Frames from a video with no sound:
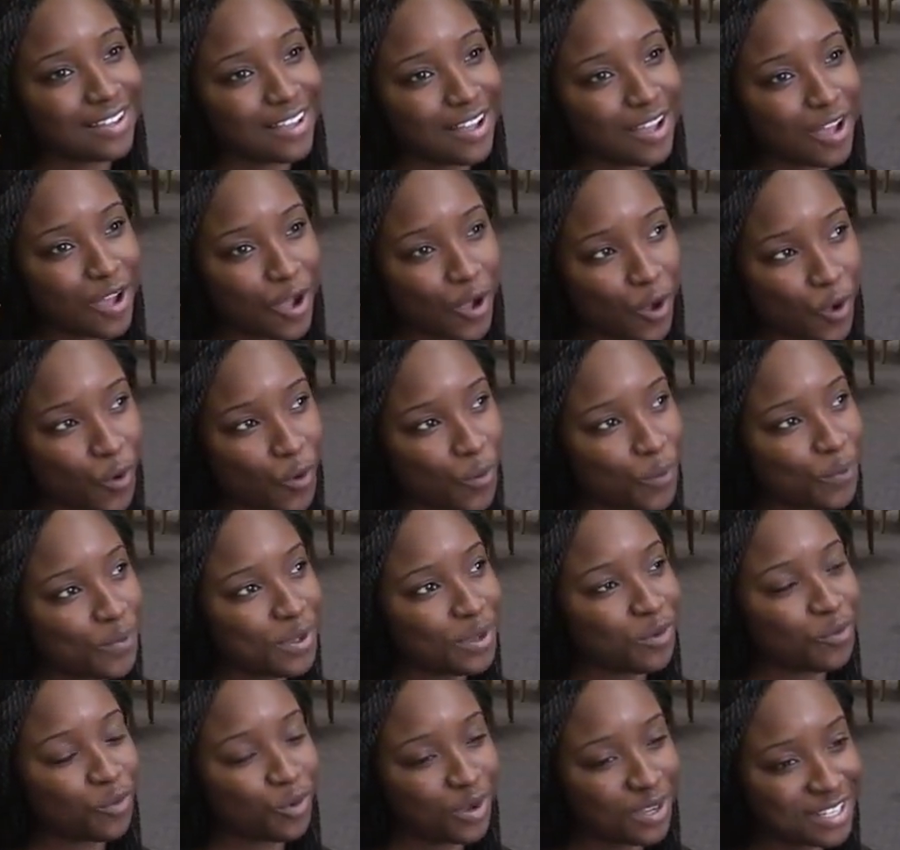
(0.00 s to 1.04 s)
hope
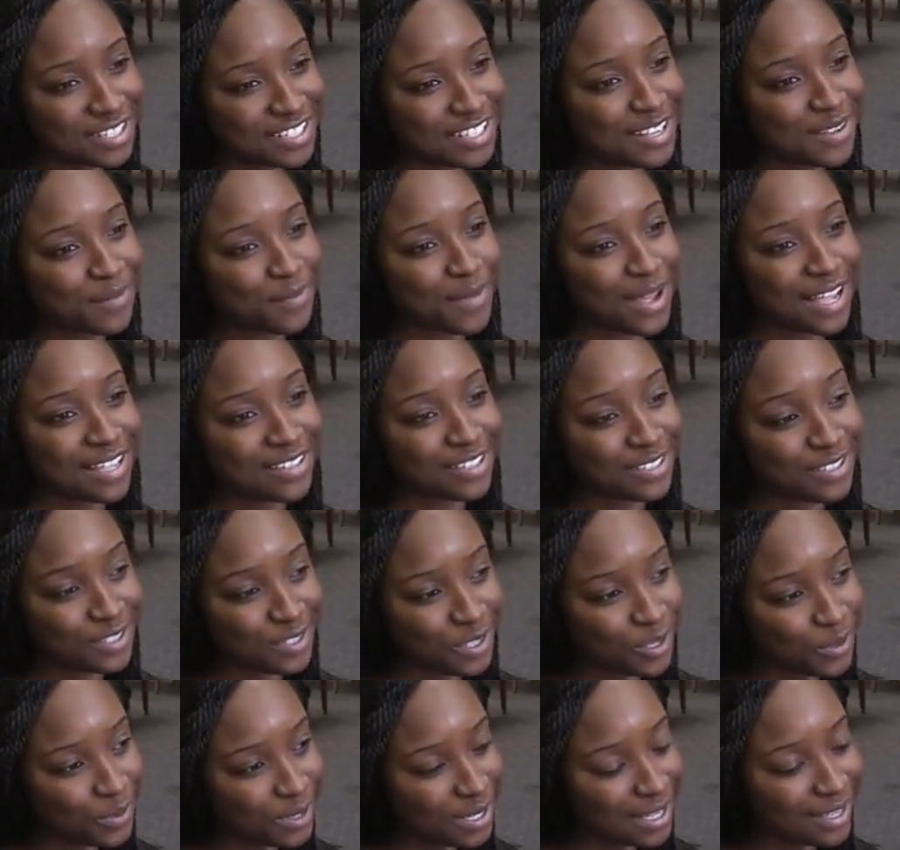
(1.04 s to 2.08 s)
and wish that my
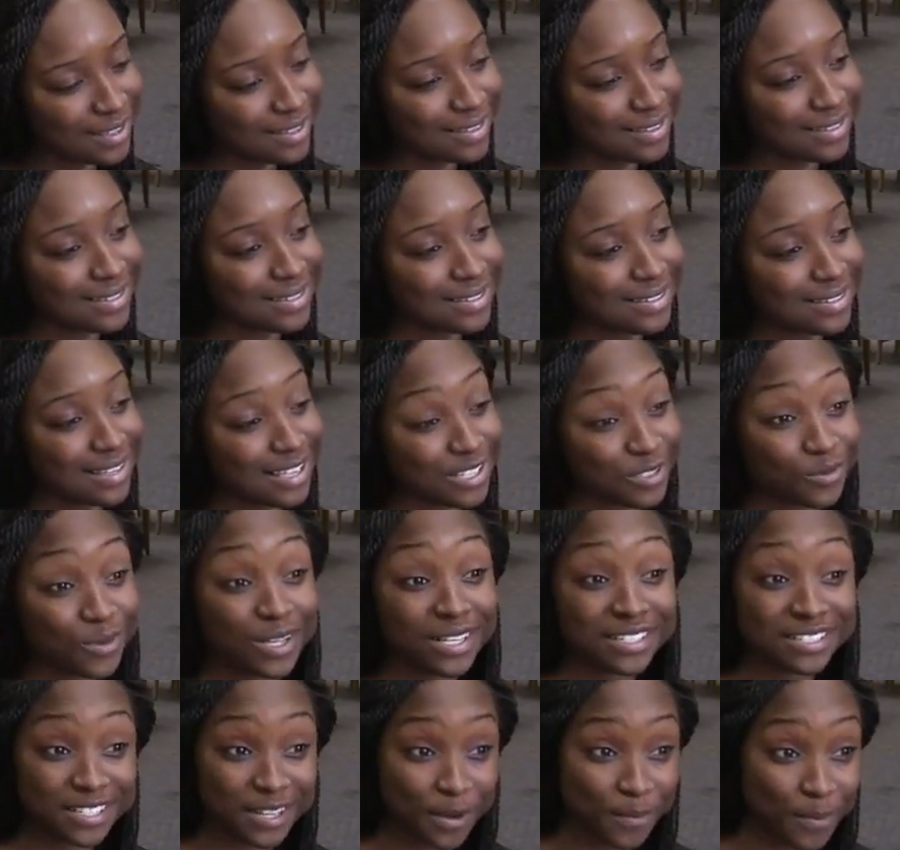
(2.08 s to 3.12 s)
students, as
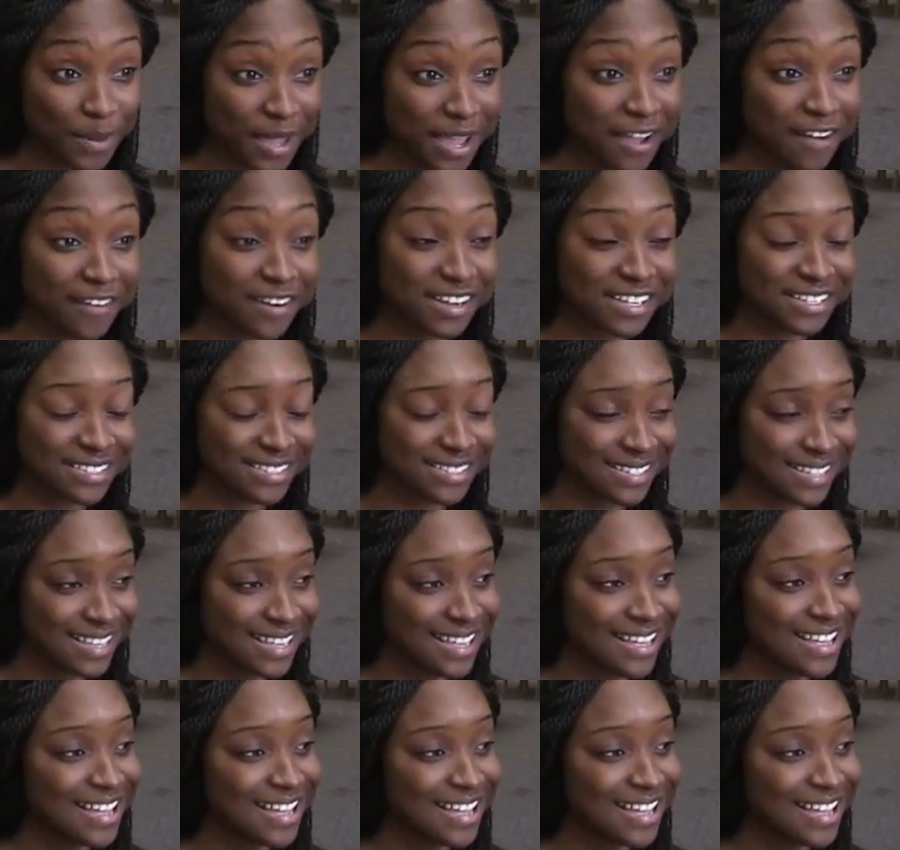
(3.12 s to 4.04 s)
well as their parents,